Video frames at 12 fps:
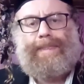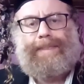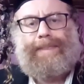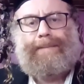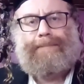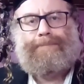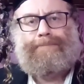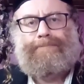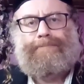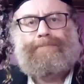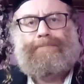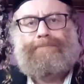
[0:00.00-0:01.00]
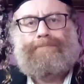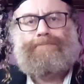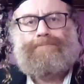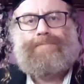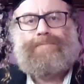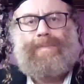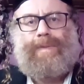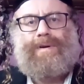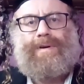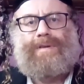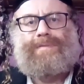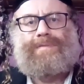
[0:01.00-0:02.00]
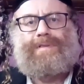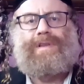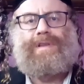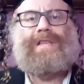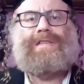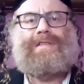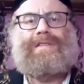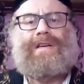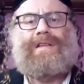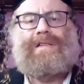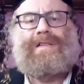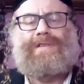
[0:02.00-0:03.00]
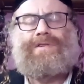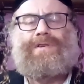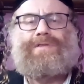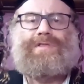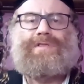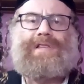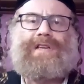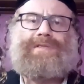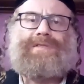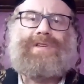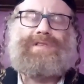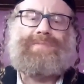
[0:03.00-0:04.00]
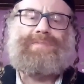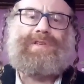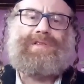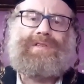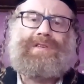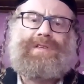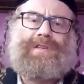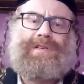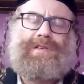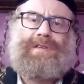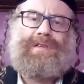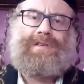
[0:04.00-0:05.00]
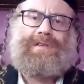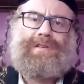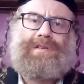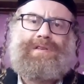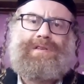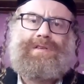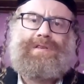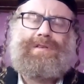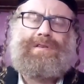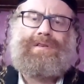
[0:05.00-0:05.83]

No, no, yes, perfect. Okay, so let's uh, let's go to the next question, please. Um,